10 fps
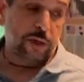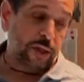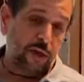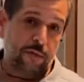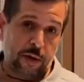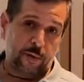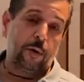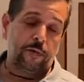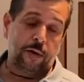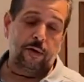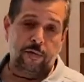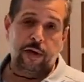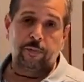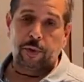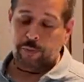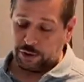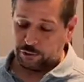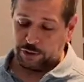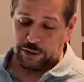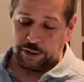I develop it, hopefully I'll develop the
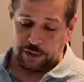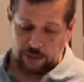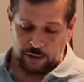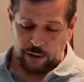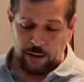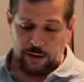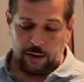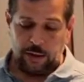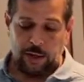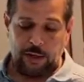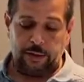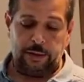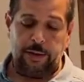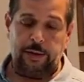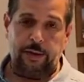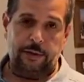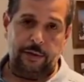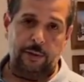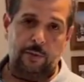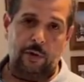pictures tonight, and then
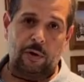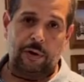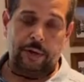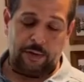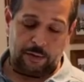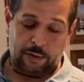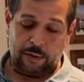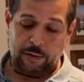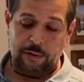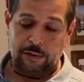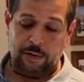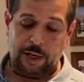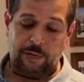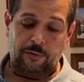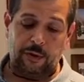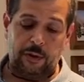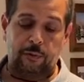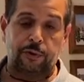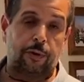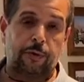tomorrow I can add the
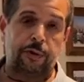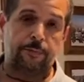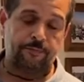results.